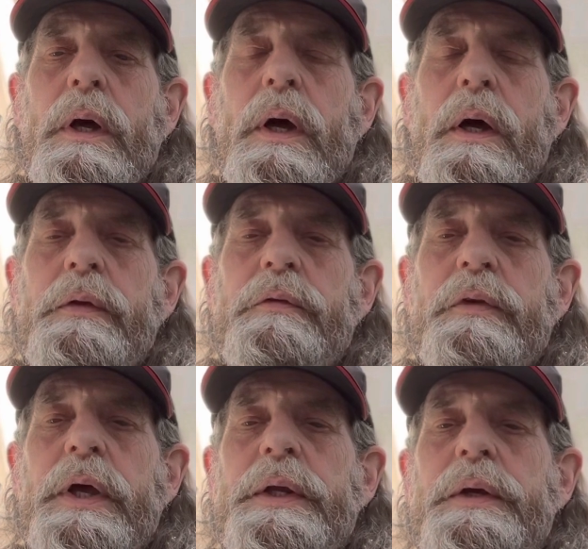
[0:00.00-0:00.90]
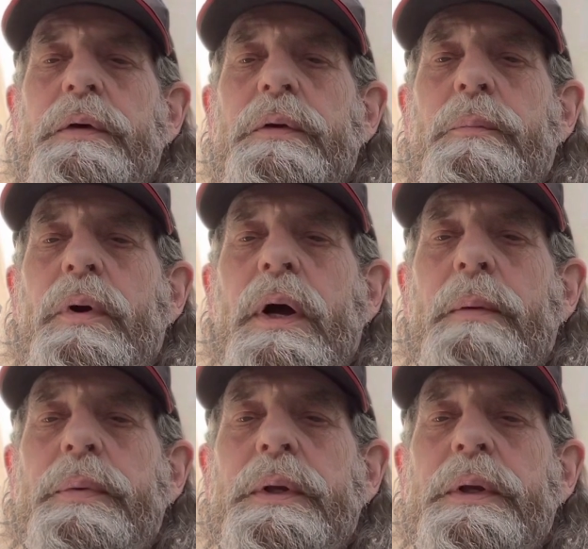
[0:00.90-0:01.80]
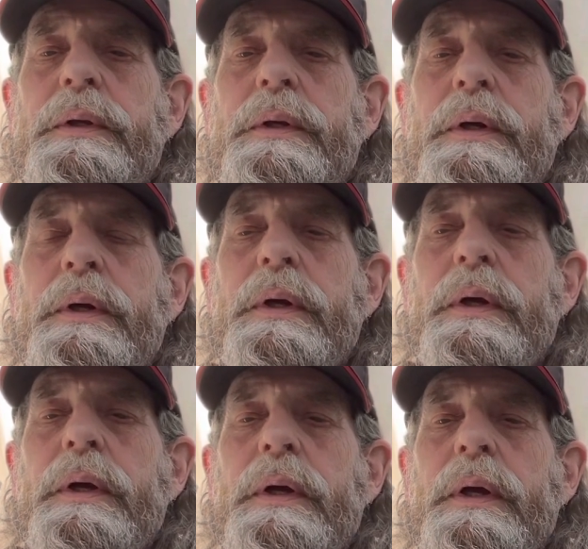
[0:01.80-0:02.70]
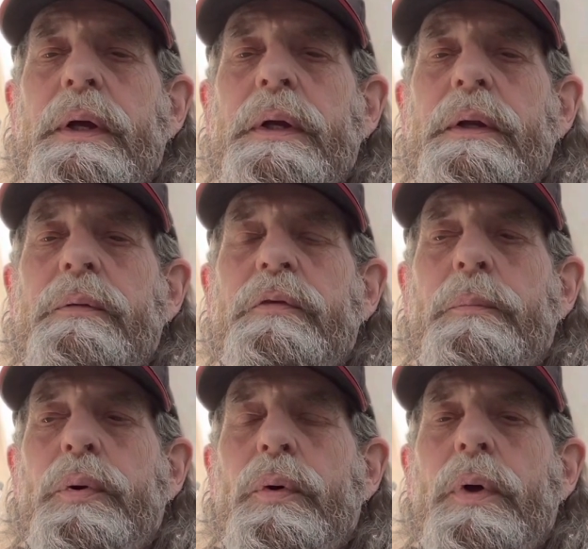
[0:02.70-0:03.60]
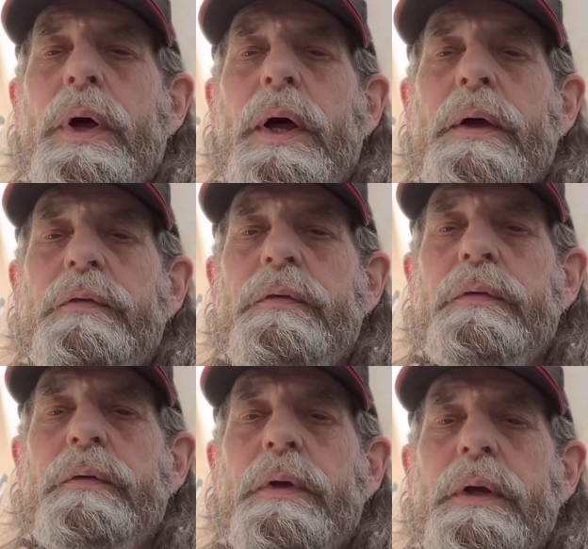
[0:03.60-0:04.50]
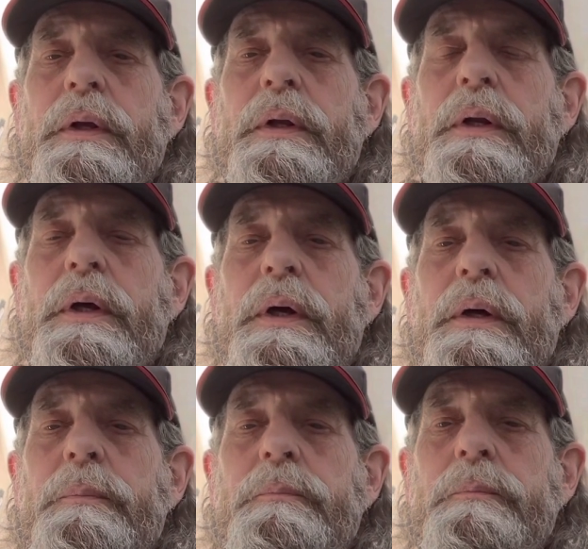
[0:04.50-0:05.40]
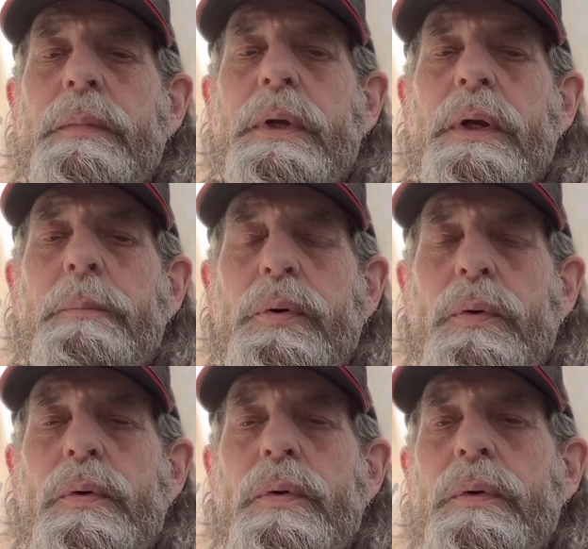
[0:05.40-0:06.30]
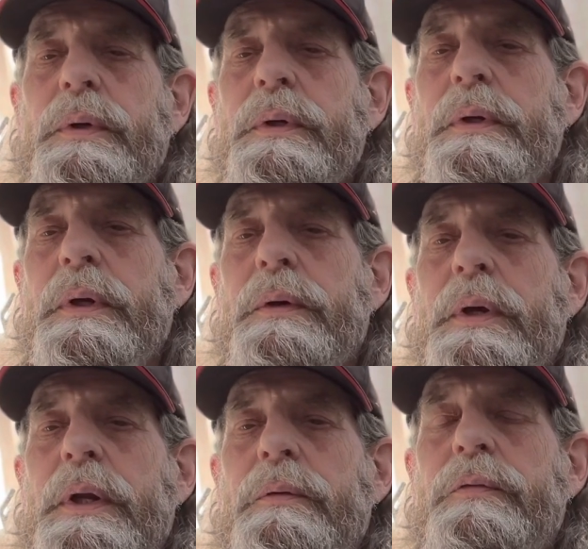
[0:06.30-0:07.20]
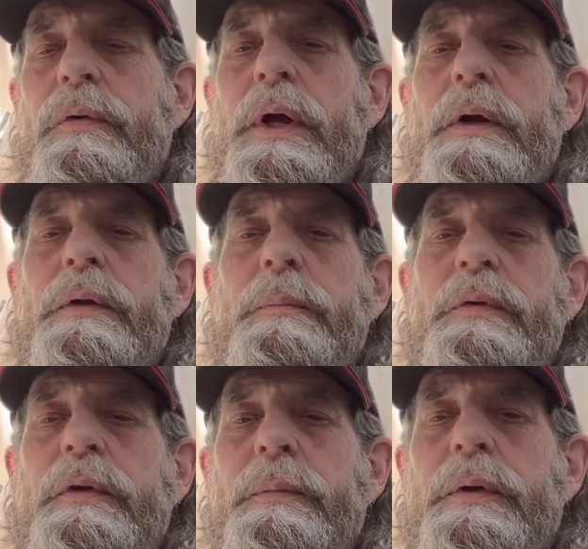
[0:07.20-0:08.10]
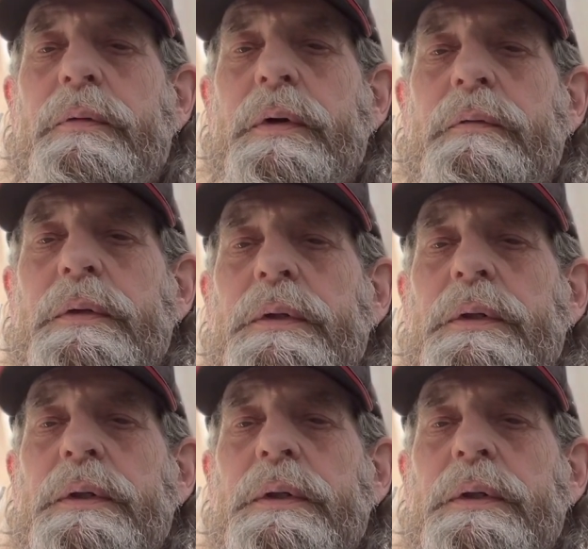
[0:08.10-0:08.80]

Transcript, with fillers: uh, this lady owned the property and there was a pool house and, uh, and a pool and it was right on the Potomac River.